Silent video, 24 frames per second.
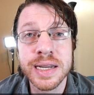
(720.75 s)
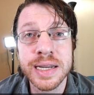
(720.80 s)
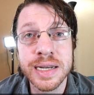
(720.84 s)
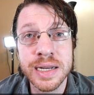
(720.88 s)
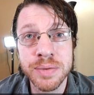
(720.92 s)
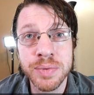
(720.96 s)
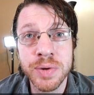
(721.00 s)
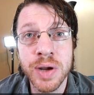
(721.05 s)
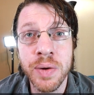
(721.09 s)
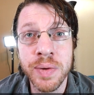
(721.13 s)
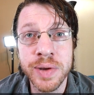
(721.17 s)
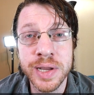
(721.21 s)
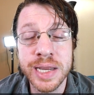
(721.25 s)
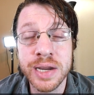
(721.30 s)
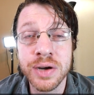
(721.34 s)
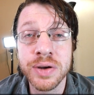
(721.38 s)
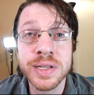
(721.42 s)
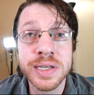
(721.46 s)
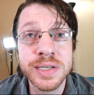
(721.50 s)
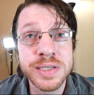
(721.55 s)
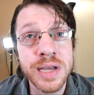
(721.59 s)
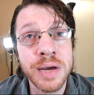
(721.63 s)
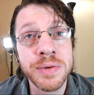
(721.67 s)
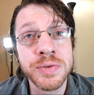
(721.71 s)
to end up coming here,
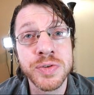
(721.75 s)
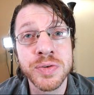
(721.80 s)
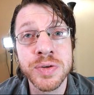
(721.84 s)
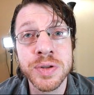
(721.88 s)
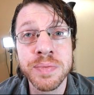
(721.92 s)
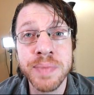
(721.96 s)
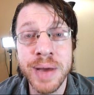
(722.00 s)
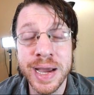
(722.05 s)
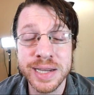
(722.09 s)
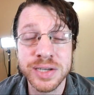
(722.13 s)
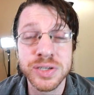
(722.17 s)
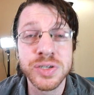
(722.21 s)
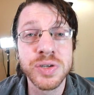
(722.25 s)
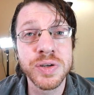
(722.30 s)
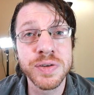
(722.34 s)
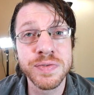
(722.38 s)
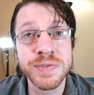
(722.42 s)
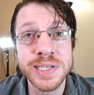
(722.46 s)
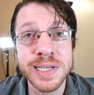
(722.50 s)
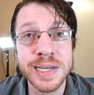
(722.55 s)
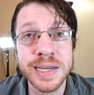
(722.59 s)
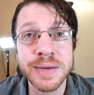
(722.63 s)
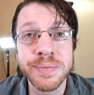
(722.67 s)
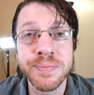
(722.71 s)
and this comes from the magnitude of
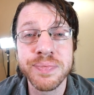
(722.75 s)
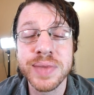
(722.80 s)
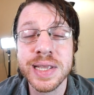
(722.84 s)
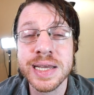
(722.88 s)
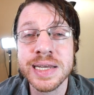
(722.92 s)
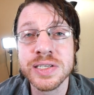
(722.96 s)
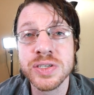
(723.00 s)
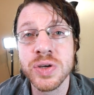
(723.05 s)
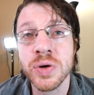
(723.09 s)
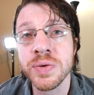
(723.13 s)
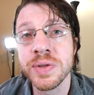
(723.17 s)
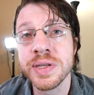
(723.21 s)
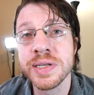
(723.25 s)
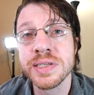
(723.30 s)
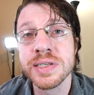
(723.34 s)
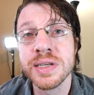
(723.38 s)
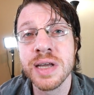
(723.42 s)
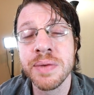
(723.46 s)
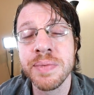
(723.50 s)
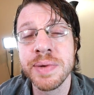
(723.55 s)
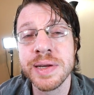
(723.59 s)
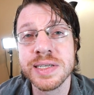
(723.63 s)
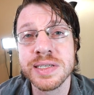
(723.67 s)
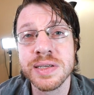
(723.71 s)
z. And so this is
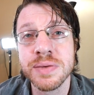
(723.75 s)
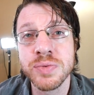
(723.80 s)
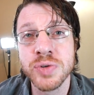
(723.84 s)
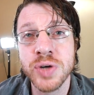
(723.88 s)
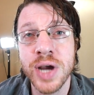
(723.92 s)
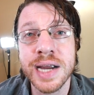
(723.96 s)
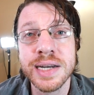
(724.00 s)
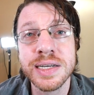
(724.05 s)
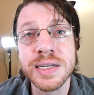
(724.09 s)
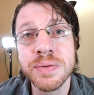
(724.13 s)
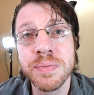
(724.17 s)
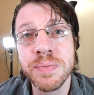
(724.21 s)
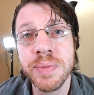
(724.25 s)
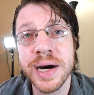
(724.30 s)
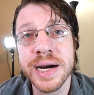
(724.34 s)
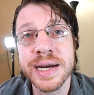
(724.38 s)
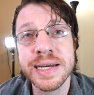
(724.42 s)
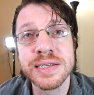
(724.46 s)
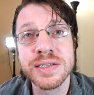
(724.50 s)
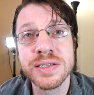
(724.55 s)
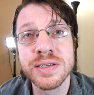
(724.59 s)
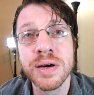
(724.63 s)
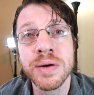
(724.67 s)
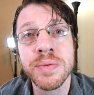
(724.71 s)
going to be subtracted by
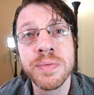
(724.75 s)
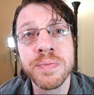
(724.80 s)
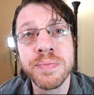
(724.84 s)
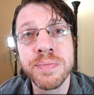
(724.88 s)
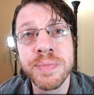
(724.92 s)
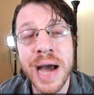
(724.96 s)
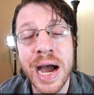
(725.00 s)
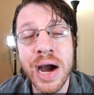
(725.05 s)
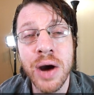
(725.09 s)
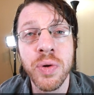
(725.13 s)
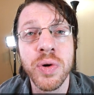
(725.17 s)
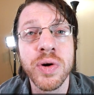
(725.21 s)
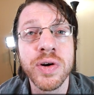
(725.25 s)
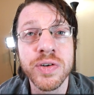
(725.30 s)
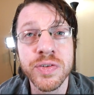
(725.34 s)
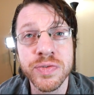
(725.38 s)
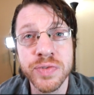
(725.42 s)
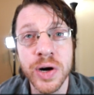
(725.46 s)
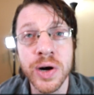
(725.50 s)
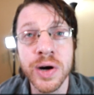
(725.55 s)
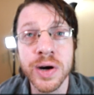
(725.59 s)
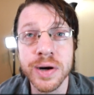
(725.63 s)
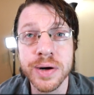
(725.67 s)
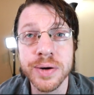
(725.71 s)
some power of
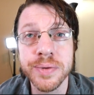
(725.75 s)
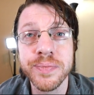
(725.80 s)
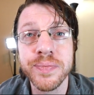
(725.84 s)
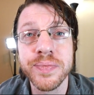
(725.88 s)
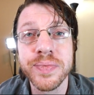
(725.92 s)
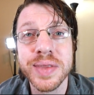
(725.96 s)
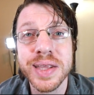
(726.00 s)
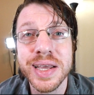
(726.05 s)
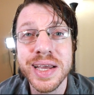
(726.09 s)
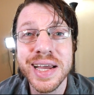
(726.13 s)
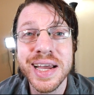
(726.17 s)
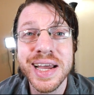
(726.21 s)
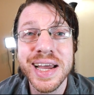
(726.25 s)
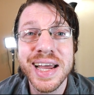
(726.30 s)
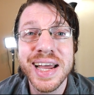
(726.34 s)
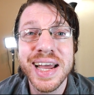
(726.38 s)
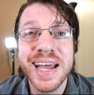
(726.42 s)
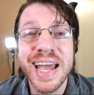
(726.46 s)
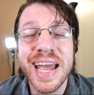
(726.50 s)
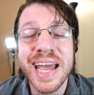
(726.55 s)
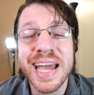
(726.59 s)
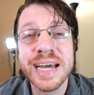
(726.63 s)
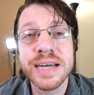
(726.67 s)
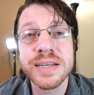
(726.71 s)
r.
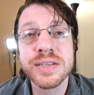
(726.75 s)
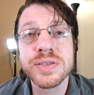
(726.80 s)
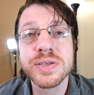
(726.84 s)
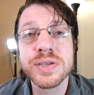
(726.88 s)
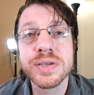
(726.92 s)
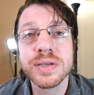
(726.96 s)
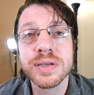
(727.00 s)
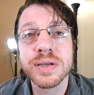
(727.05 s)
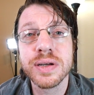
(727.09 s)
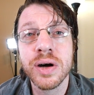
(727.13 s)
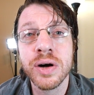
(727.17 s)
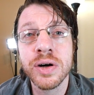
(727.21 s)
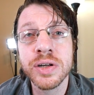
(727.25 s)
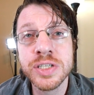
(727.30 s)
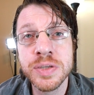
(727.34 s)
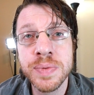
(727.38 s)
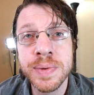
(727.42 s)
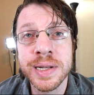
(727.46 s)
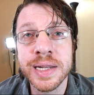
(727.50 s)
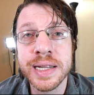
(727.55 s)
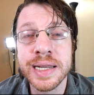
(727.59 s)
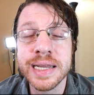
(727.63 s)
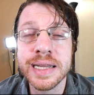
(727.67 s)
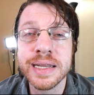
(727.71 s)
And
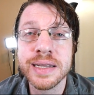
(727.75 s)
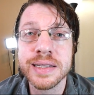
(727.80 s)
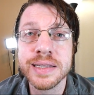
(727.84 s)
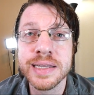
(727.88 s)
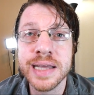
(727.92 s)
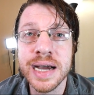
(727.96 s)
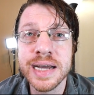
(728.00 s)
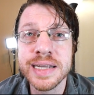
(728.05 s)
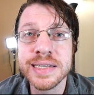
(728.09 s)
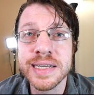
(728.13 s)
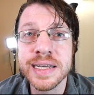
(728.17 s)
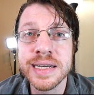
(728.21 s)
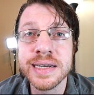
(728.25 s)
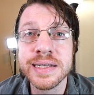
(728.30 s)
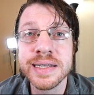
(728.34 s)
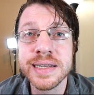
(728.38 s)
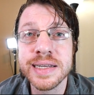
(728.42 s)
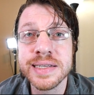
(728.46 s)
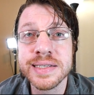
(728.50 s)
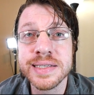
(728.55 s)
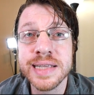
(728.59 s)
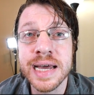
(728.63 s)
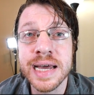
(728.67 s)
ultimately, the idea is